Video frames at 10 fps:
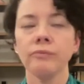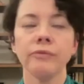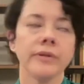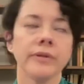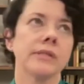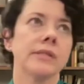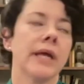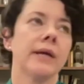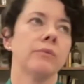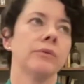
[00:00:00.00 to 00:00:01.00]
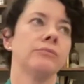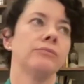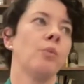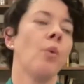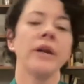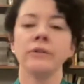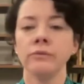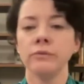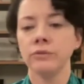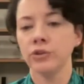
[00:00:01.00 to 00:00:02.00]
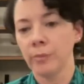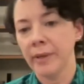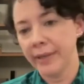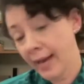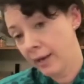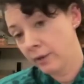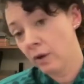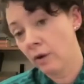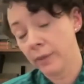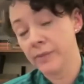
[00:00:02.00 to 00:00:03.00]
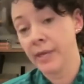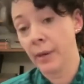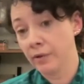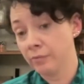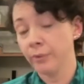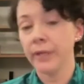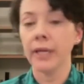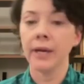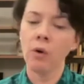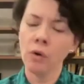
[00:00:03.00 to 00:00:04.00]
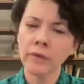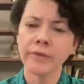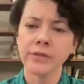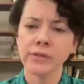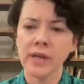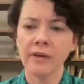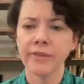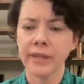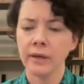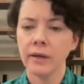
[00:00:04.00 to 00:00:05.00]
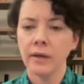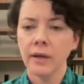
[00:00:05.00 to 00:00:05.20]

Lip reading: for instance, like one German catalog that was now out of print, like all of this stuff that